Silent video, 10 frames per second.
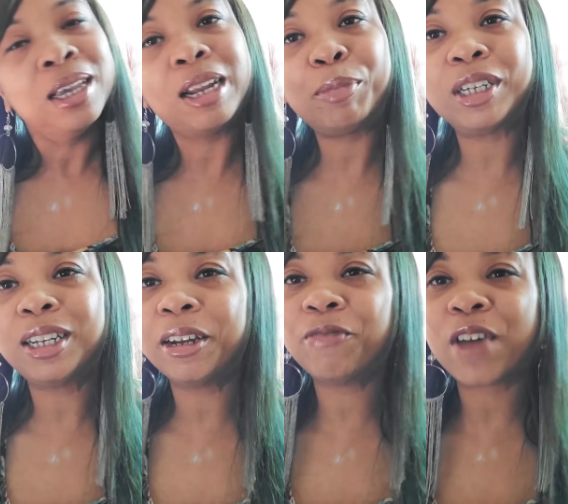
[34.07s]
and I'm going to
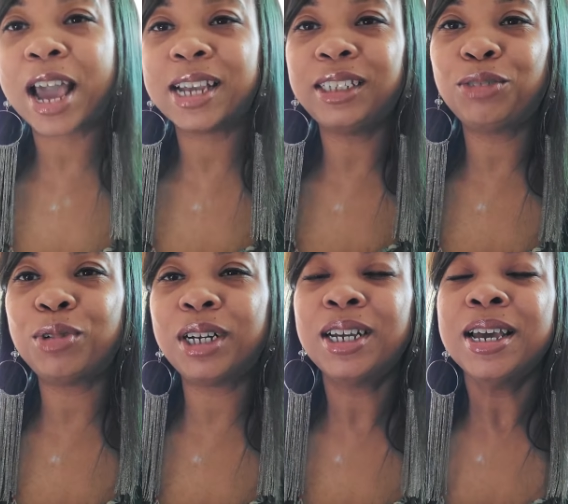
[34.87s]
clarify each
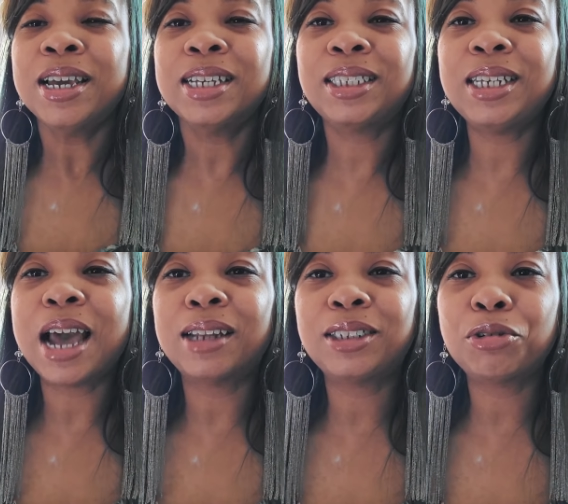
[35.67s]
one and see
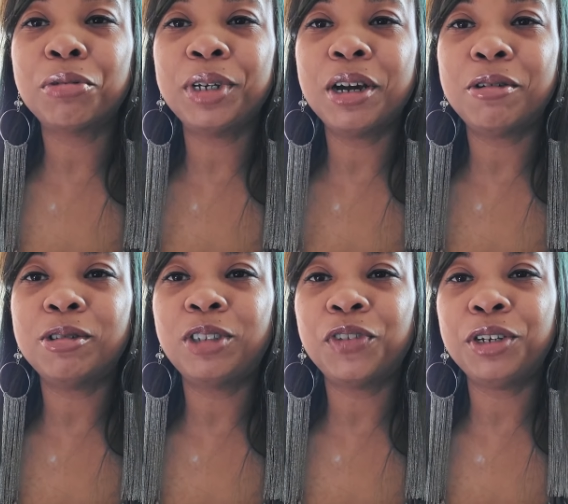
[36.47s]
how the story
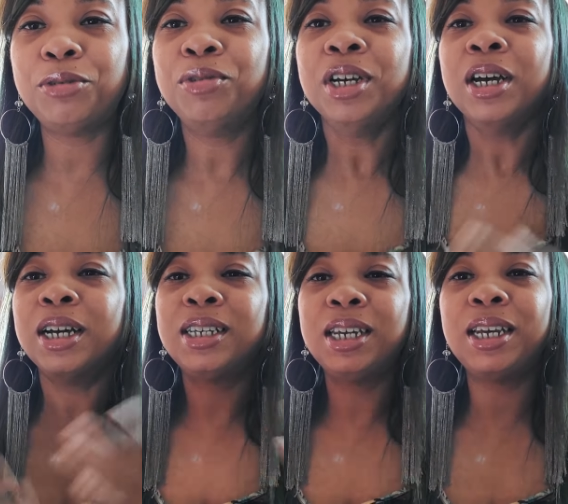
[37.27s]
goes for you.
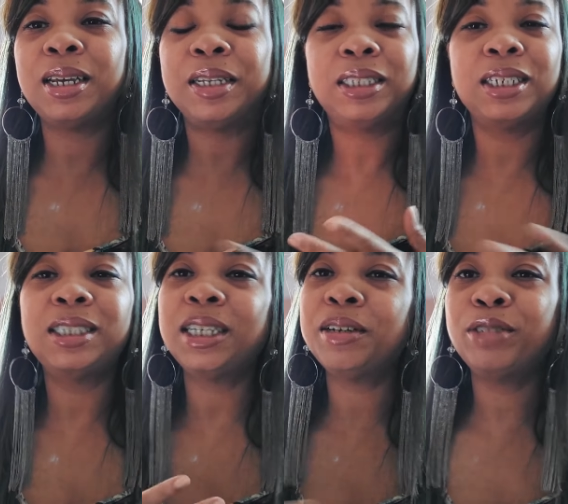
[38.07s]
Again, this
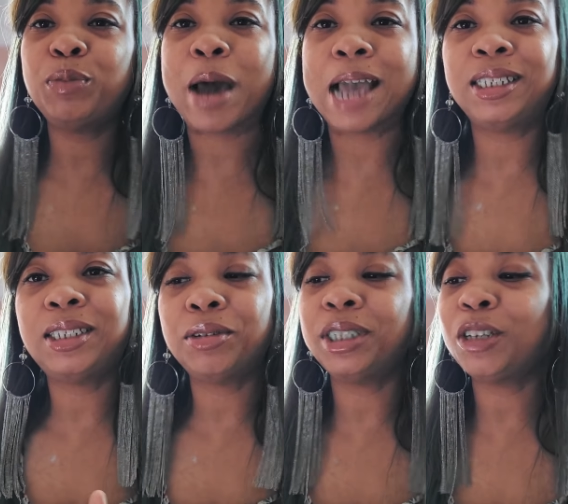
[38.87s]
is energy Pisces,
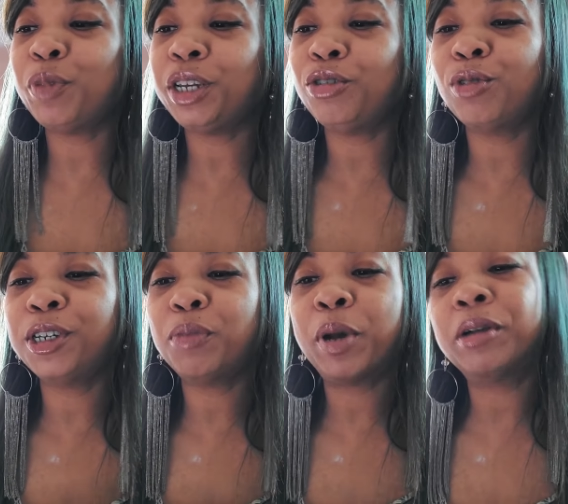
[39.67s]
so this could be you or
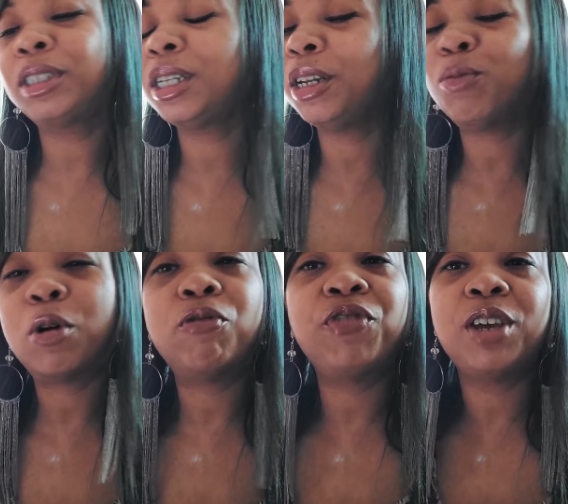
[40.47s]
your person, and it
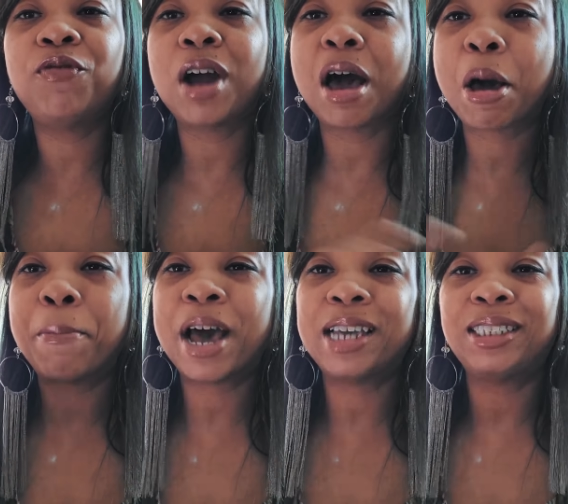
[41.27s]
won't fit for all
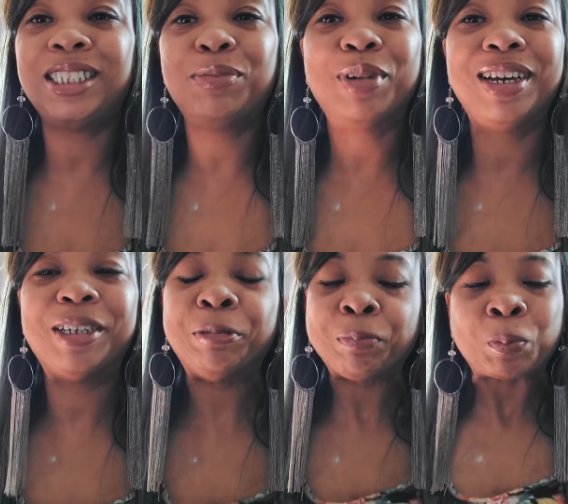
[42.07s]
Pisces.
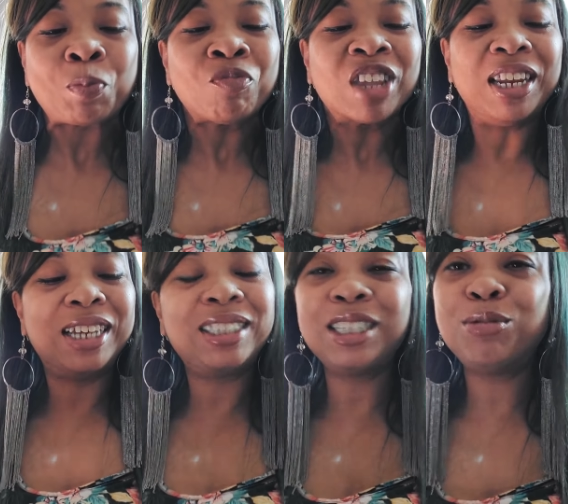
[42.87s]
But
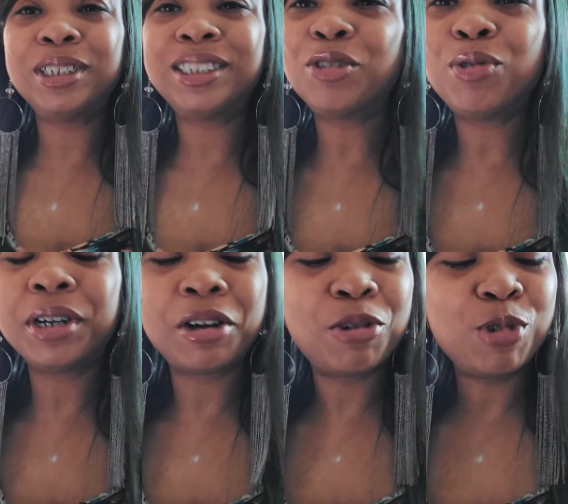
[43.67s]
let's see what's going
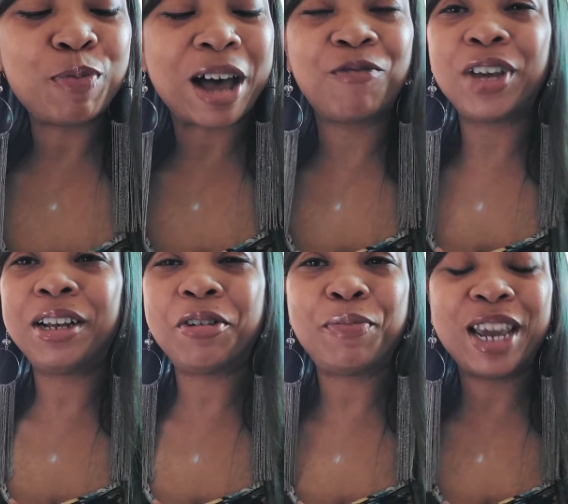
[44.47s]
on with my
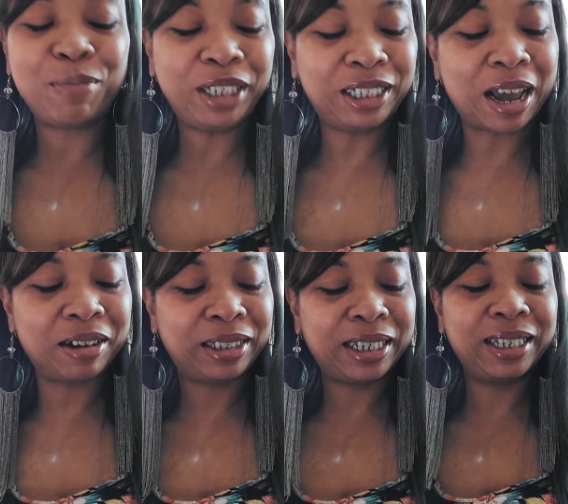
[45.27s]
fellow baby
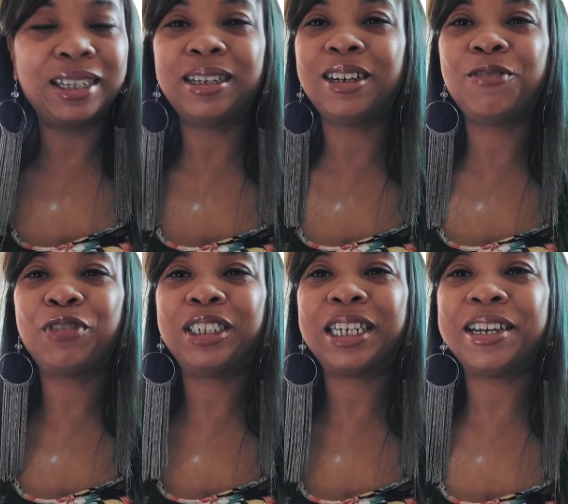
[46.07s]
sharks in love
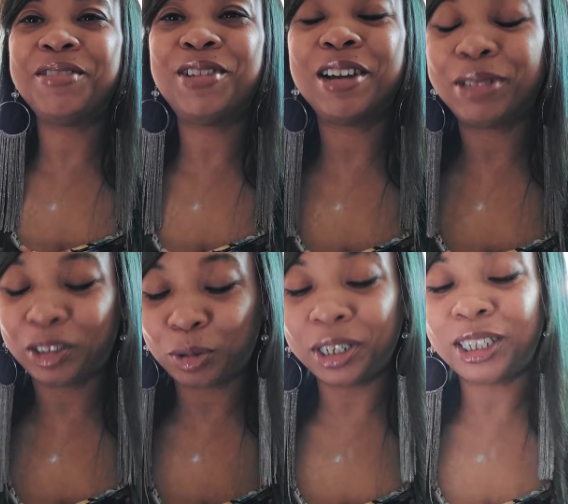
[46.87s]
for January
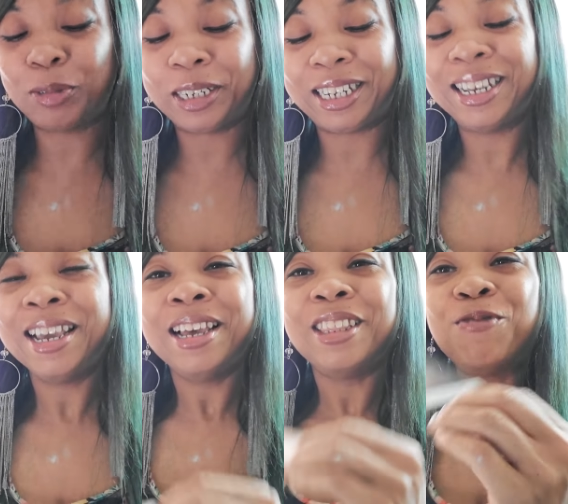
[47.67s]
2020. The